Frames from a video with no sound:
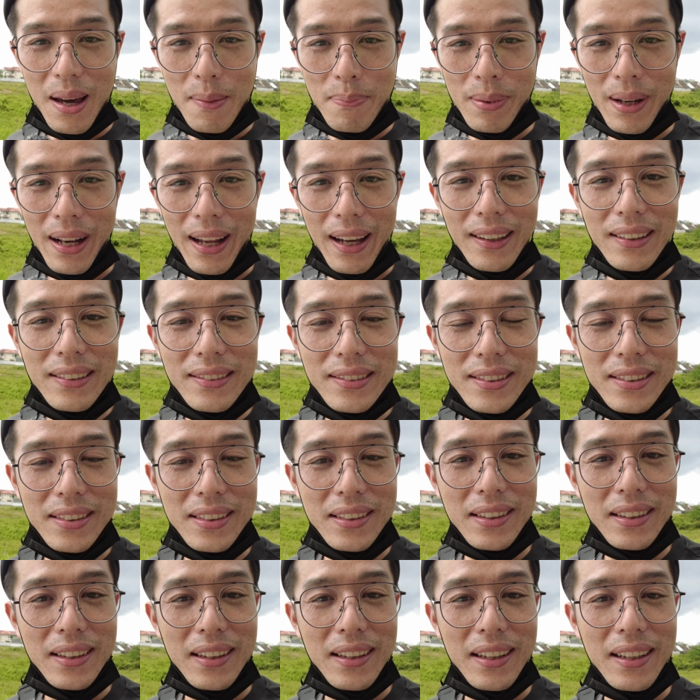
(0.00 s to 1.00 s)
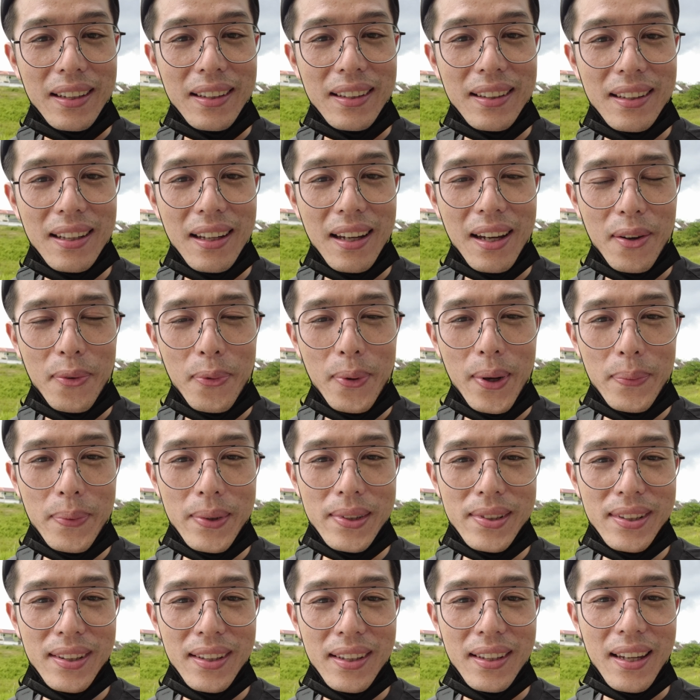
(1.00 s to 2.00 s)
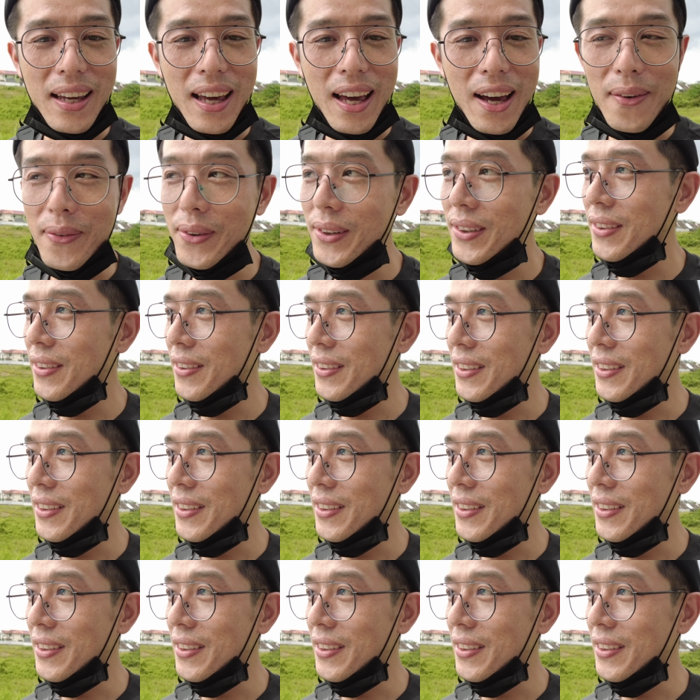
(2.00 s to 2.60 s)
place, and we will see how is the